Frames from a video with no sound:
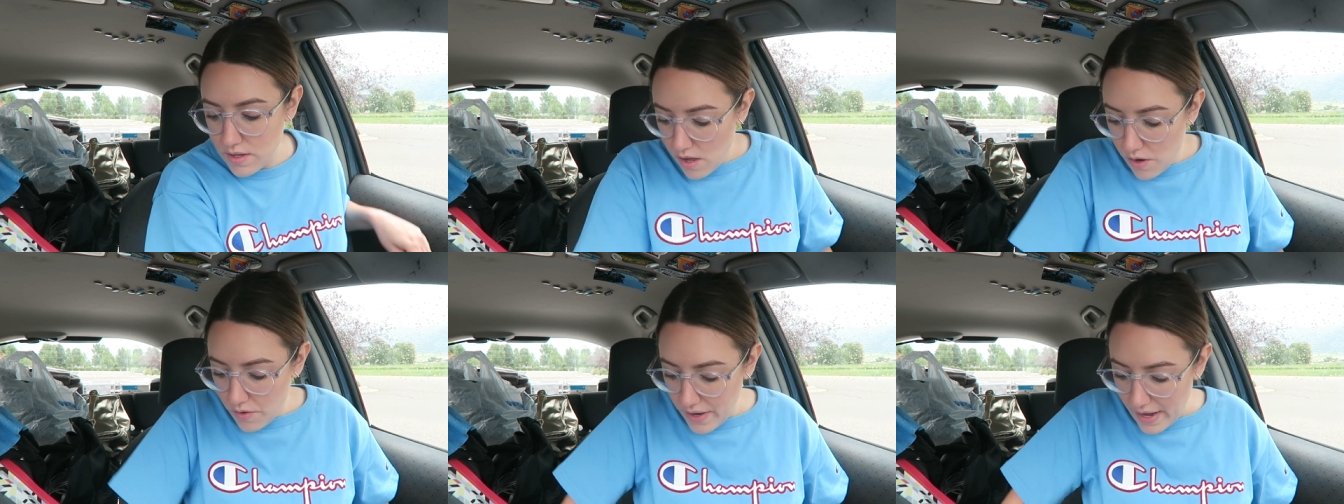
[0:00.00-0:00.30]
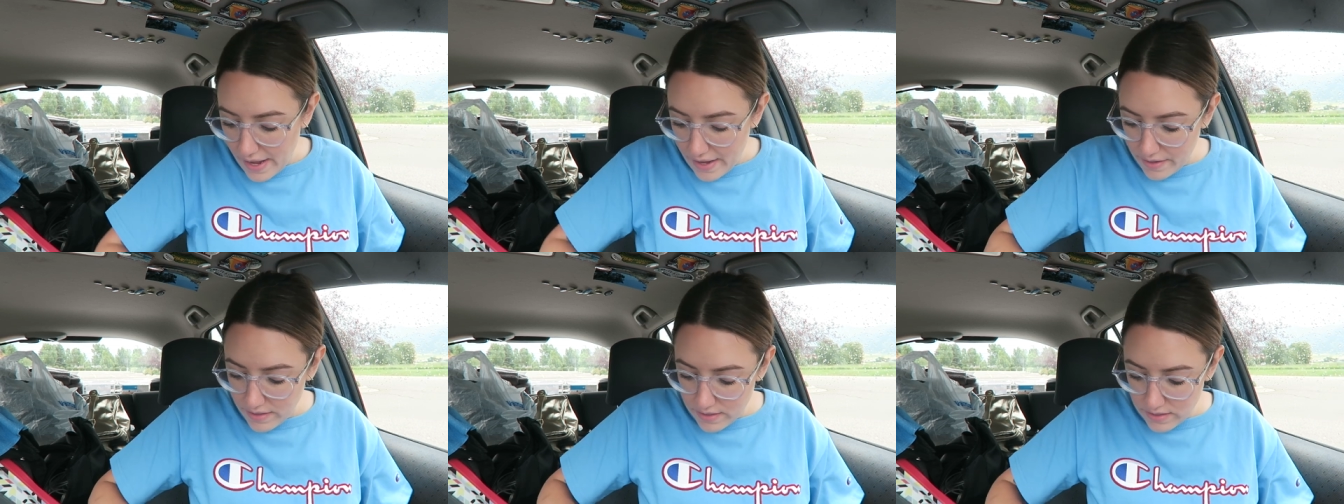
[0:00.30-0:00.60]

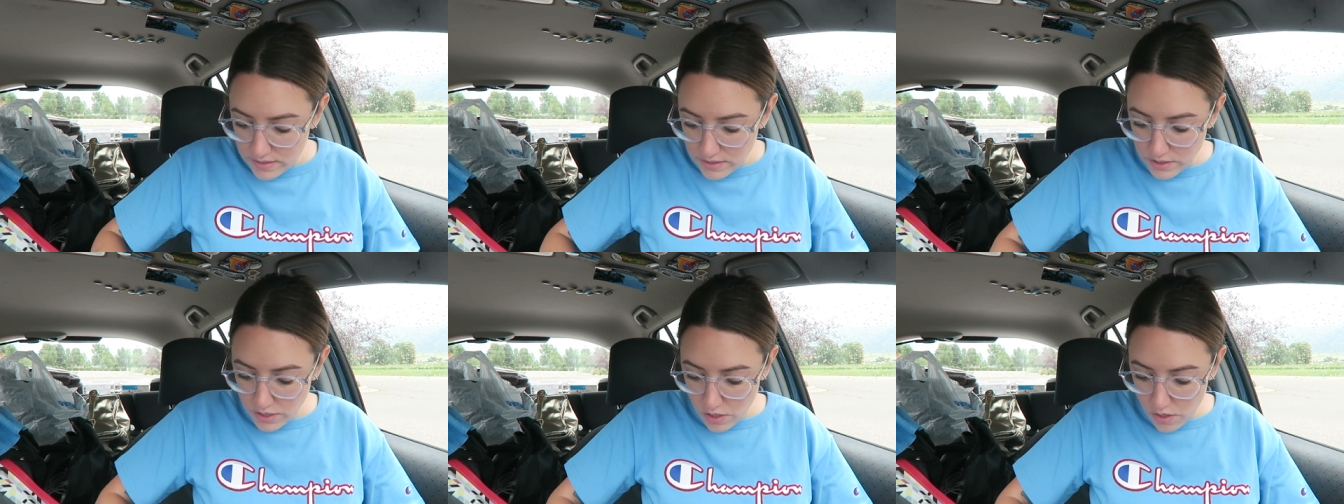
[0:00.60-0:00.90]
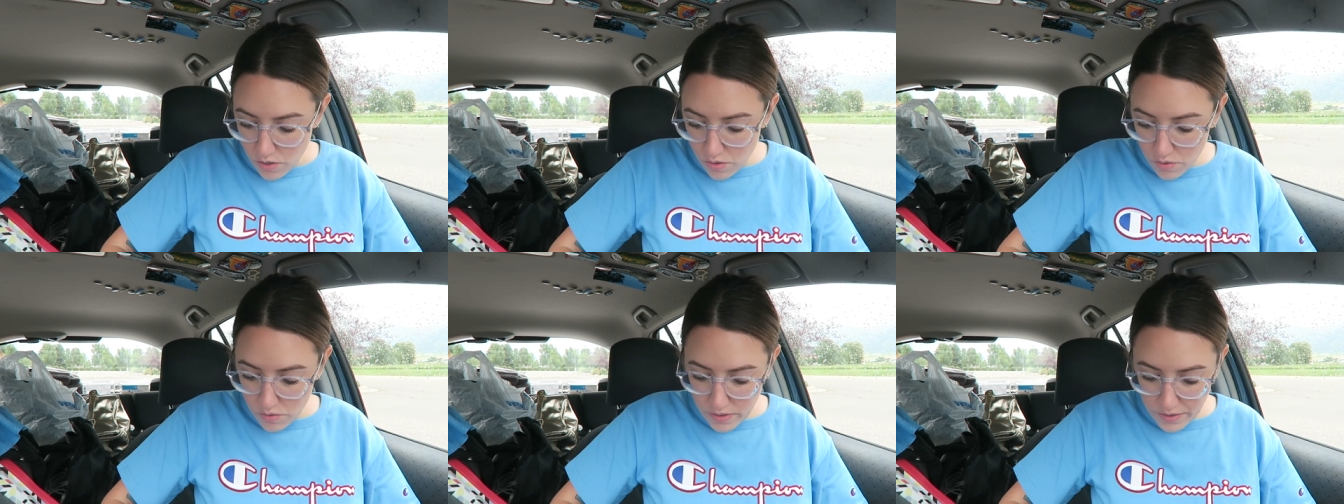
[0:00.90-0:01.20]
Okay,
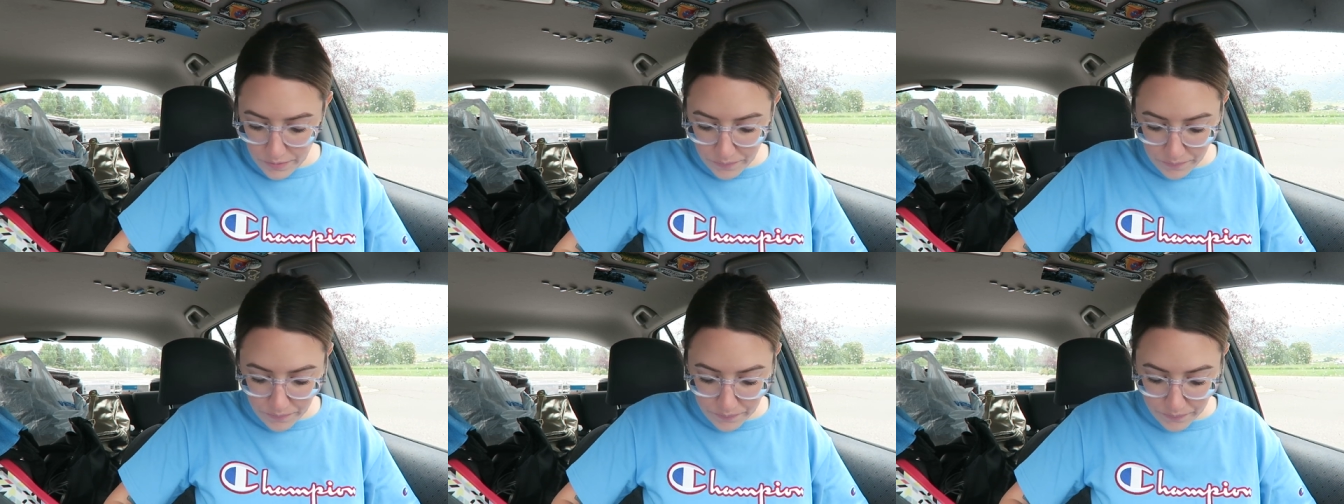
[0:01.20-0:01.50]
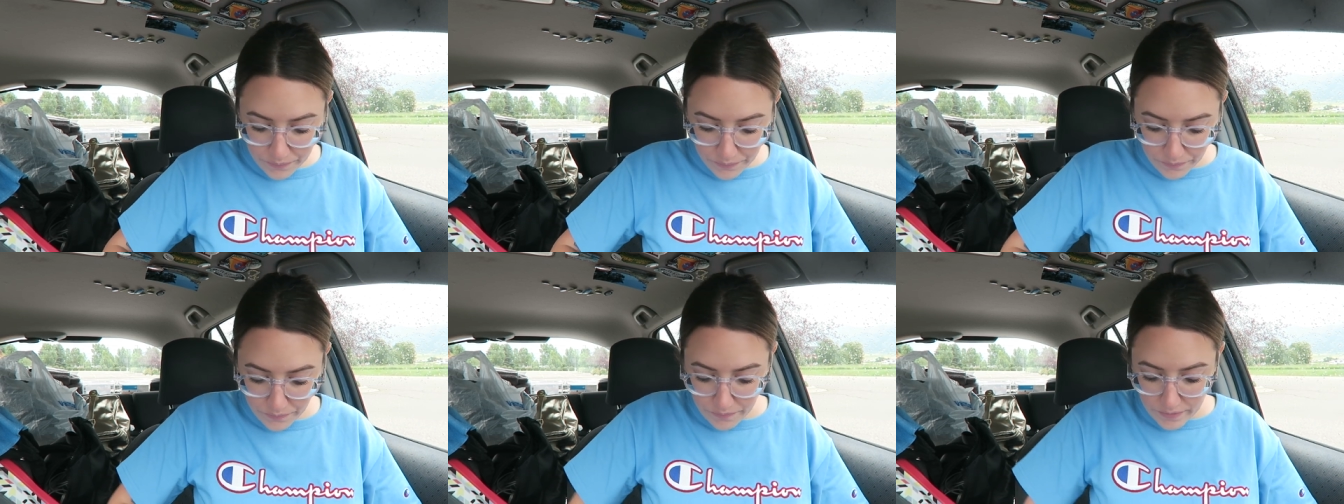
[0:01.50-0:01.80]
so
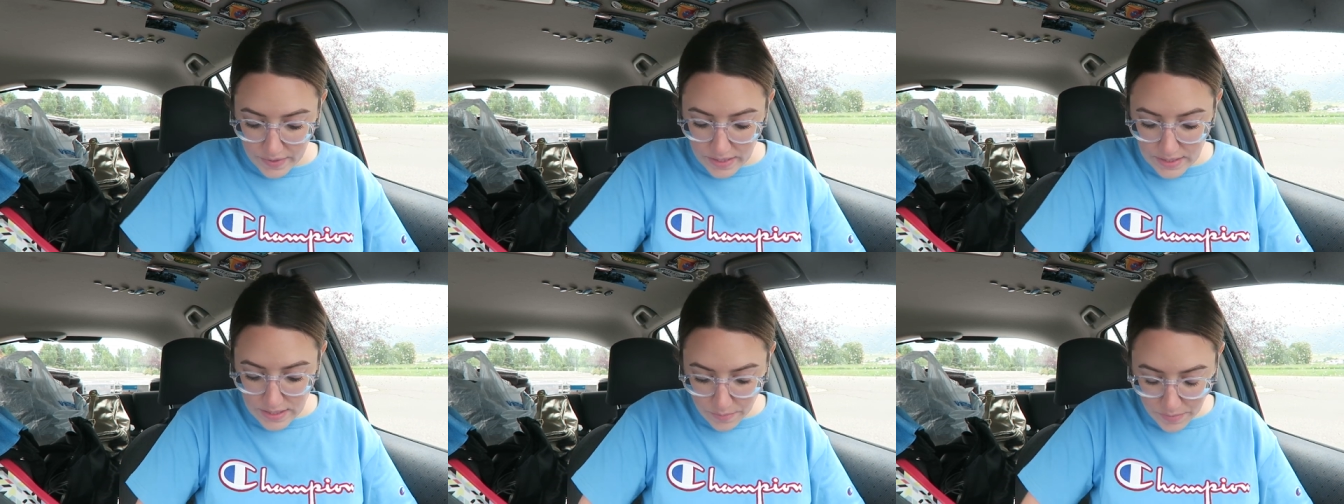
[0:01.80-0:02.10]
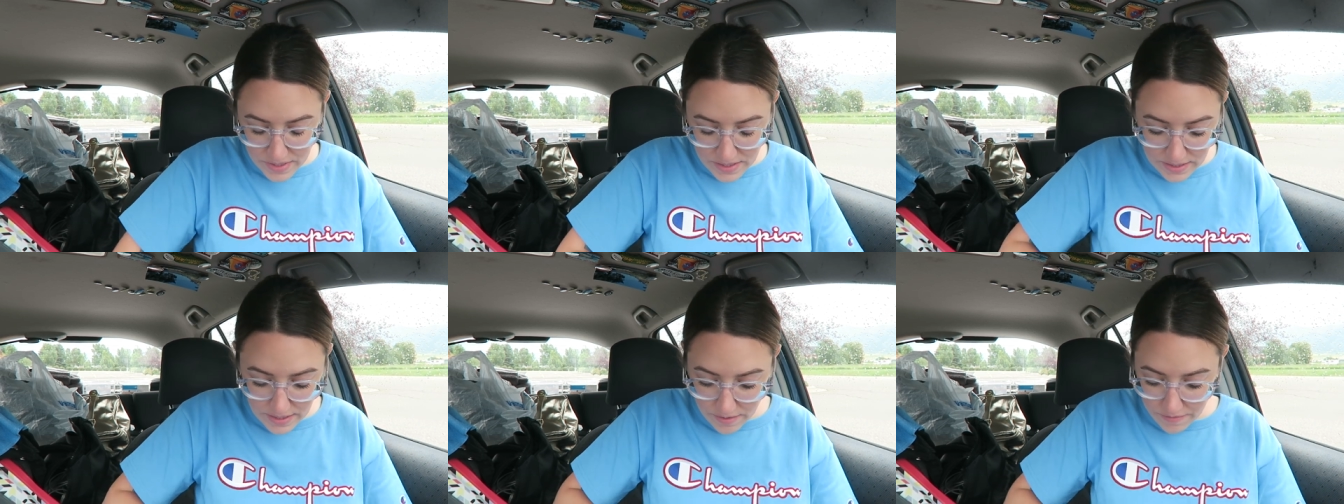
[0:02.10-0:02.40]

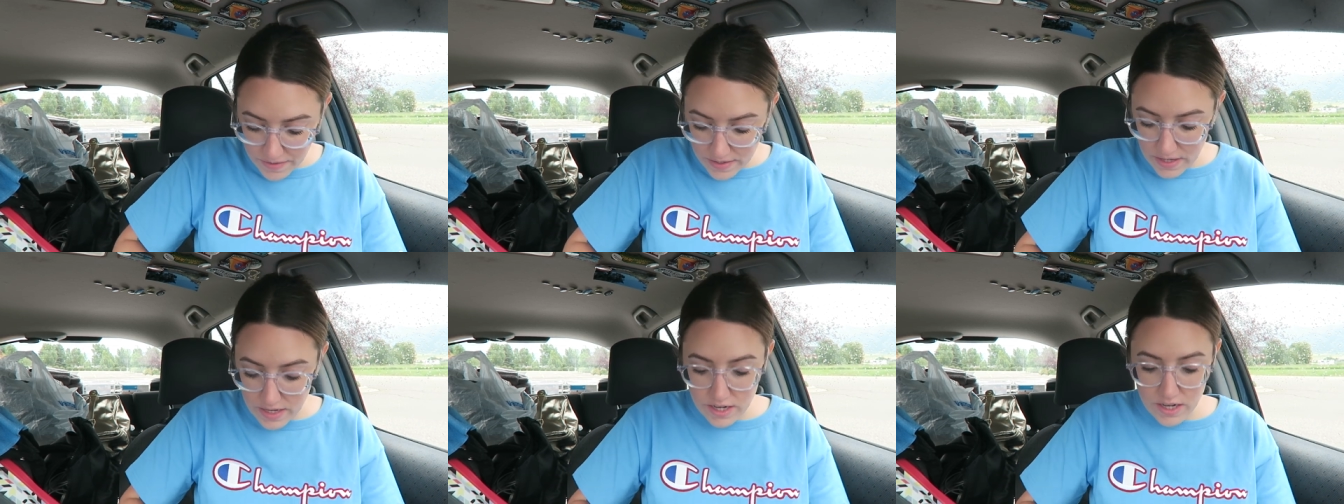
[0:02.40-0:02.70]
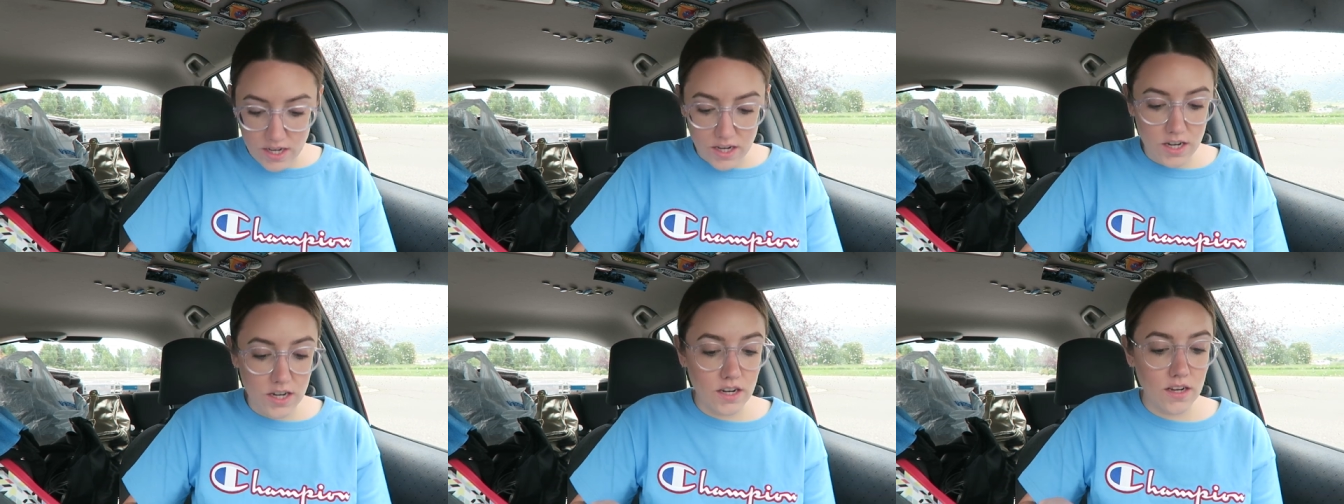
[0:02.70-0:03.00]
some of the stuff in
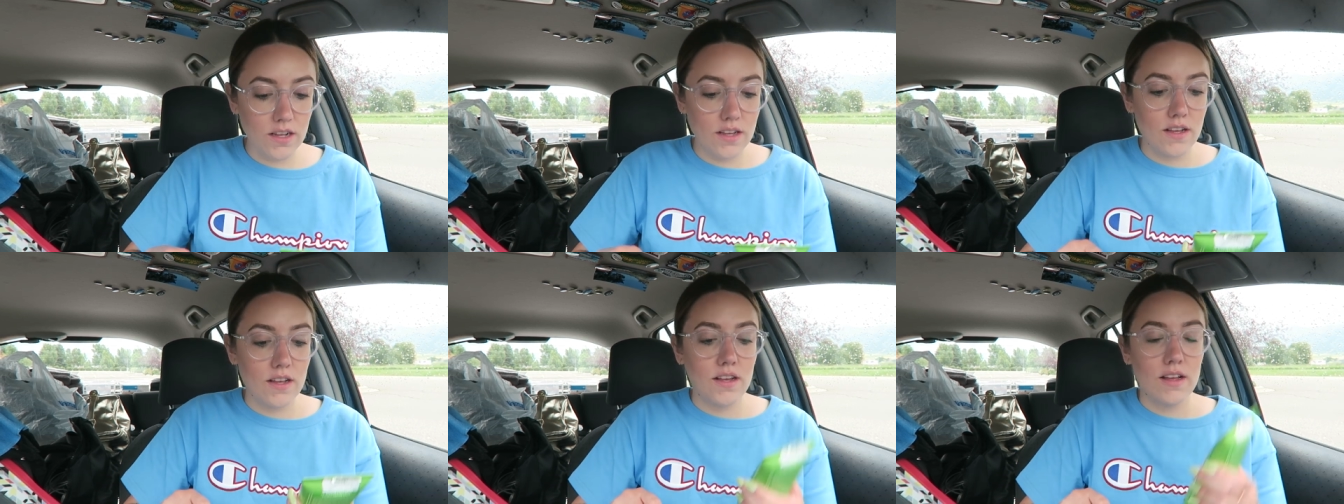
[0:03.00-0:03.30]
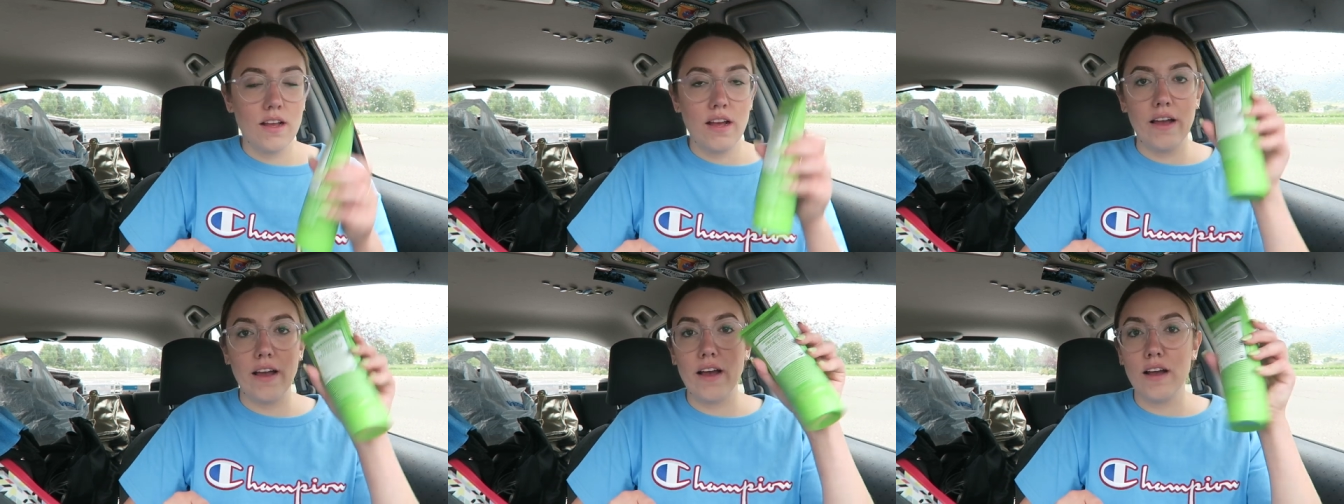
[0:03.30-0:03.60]
here,
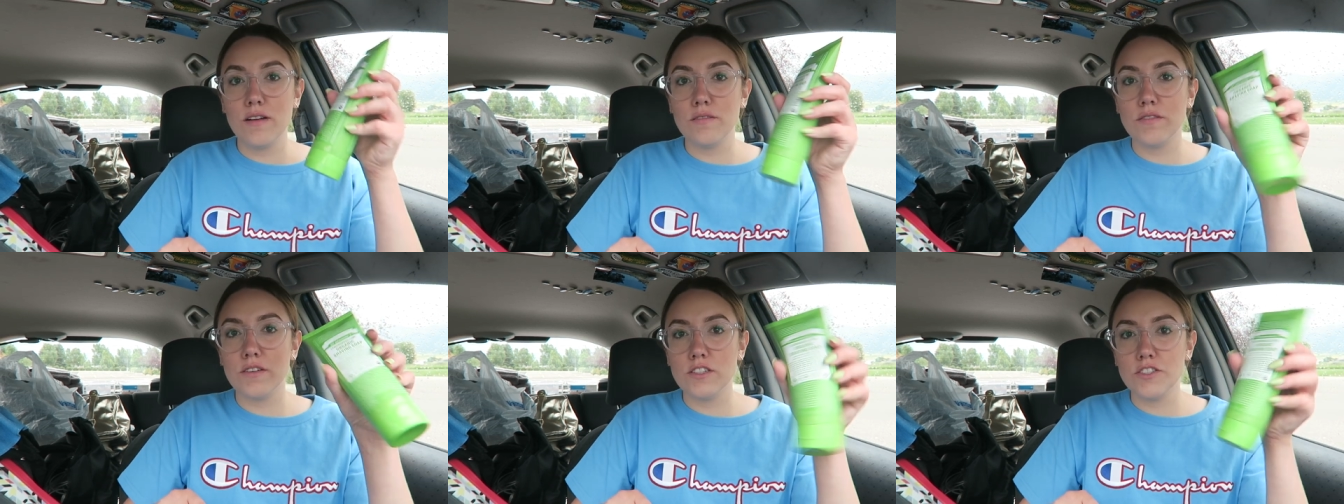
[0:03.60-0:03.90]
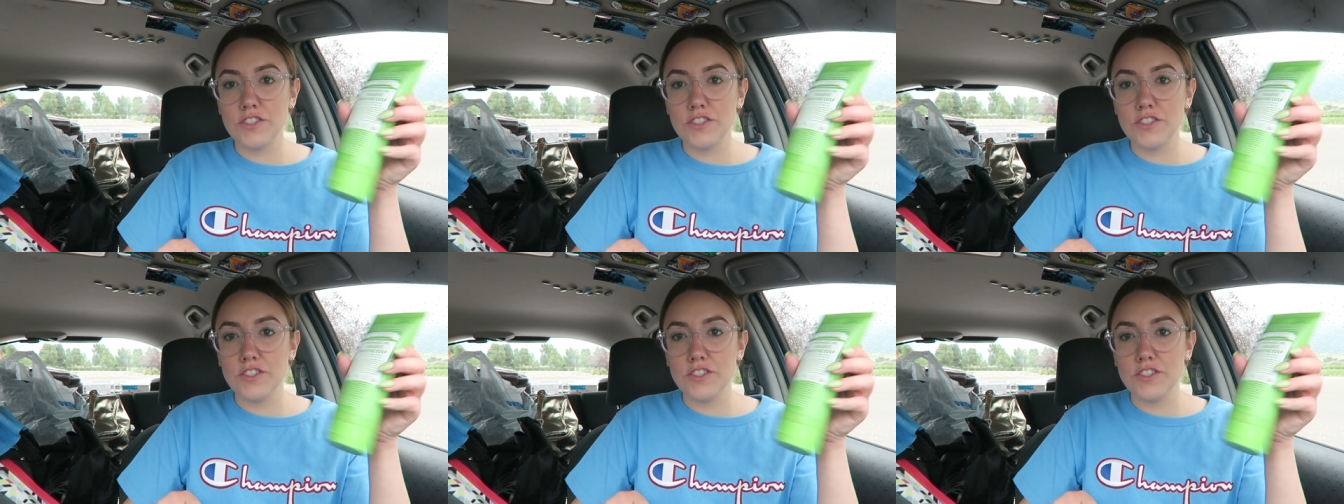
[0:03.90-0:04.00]
I have